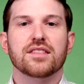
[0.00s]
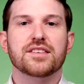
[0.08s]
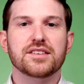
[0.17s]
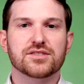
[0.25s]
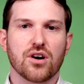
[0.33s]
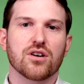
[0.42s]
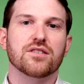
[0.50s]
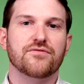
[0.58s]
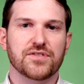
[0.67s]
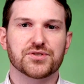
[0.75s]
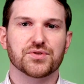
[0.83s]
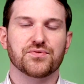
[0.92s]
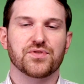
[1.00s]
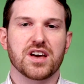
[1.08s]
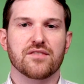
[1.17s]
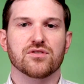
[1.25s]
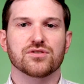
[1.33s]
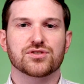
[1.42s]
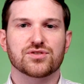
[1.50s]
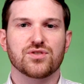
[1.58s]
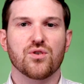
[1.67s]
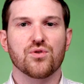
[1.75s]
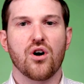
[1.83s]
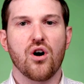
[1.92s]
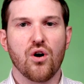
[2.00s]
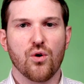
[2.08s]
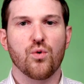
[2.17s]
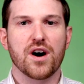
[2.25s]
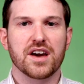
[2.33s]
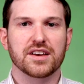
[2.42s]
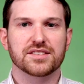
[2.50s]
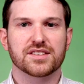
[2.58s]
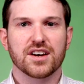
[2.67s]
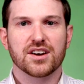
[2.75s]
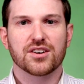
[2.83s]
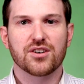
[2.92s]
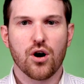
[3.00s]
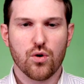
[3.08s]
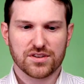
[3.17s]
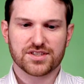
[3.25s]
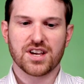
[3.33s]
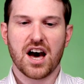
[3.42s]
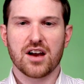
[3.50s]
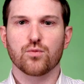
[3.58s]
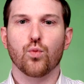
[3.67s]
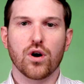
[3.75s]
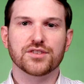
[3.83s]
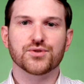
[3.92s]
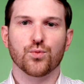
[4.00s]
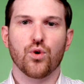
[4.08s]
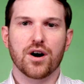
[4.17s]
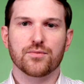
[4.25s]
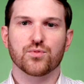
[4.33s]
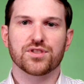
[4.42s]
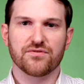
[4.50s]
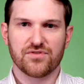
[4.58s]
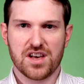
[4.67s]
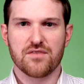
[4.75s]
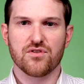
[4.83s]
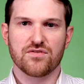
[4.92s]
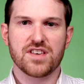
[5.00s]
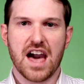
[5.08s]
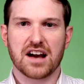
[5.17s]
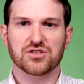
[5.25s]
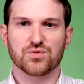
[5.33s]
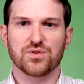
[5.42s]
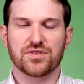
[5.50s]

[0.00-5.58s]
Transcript: these artificial flavors don't always coincide one-to-one with the flavor of the actual